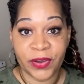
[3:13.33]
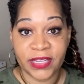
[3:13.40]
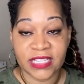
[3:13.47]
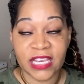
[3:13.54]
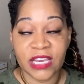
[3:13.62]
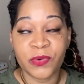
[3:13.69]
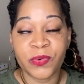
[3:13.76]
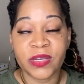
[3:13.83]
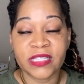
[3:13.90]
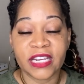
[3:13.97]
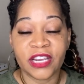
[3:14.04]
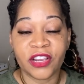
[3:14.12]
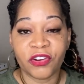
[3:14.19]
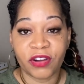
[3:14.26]
It was
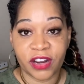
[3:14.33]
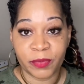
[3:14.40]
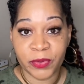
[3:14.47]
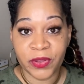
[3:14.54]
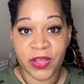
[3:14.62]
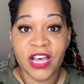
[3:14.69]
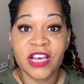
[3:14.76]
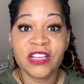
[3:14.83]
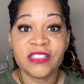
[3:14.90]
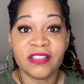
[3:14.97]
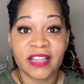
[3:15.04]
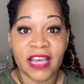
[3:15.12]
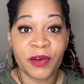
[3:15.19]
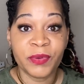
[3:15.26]
incredible. So
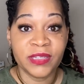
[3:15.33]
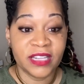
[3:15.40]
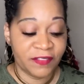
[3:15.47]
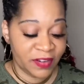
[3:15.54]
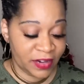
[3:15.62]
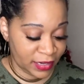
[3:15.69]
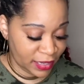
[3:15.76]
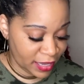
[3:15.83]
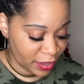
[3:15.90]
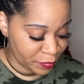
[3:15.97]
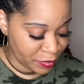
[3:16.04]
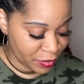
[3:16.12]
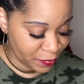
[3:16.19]
that would definitely help you.